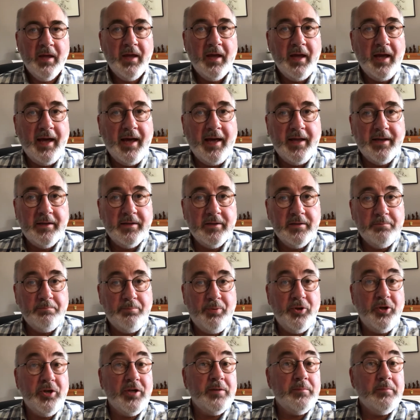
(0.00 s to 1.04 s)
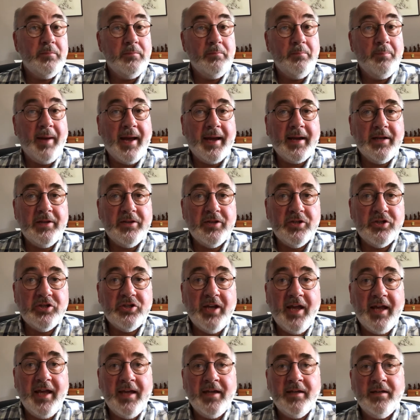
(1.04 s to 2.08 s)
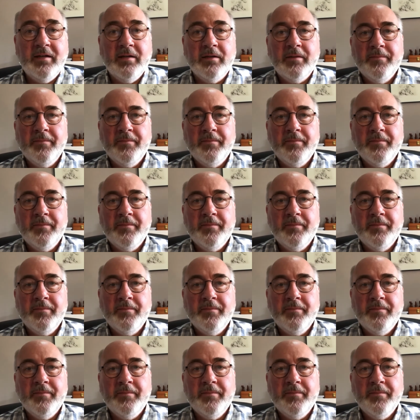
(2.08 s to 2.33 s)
and put it back in the shed?